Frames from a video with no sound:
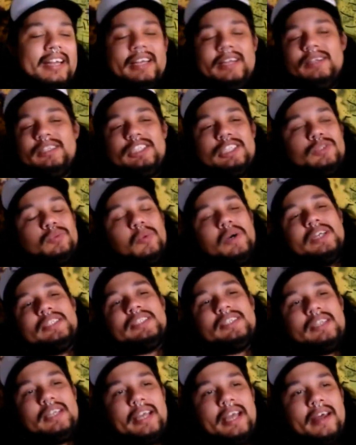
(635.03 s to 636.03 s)
he just
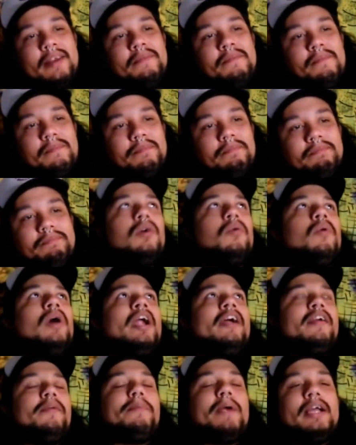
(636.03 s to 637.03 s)
wasn't again.
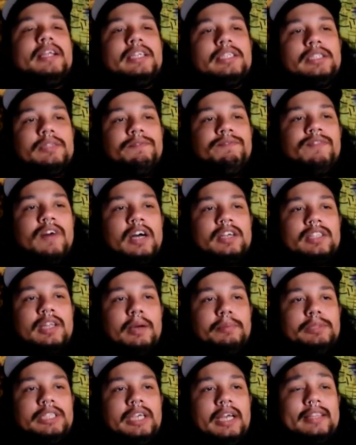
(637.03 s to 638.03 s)
Well, he probably did some fucked
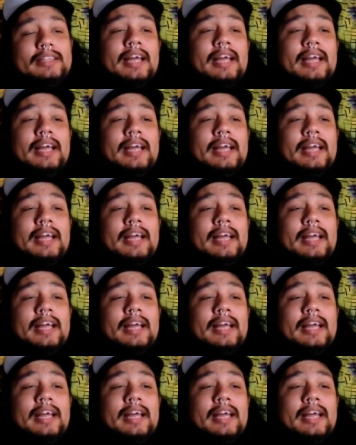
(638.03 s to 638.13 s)
up shit.